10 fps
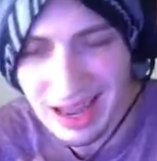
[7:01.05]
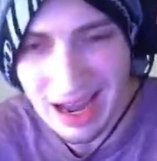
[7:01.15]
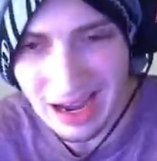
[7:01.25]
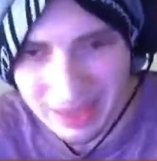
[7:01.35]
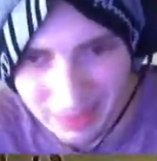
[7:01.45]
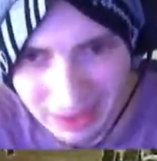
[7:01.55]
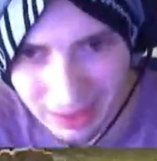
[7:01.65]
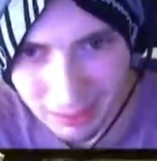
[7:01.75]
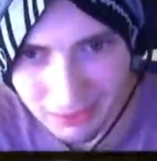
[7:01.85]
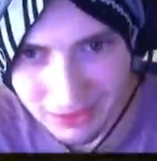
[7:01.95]
I am not a
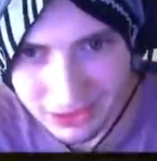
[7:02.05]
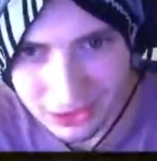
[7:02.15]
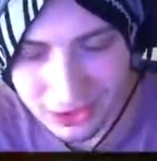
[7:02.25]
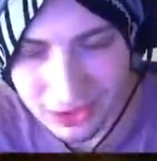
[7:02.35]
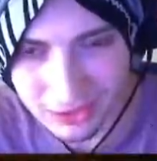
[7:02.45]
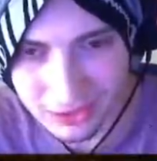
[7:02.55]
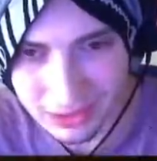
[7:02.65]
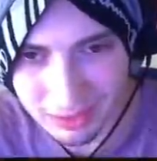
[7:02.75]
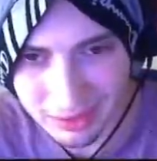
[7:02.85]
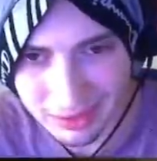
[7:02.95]
professional Call of Duty
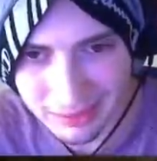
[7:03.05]
player.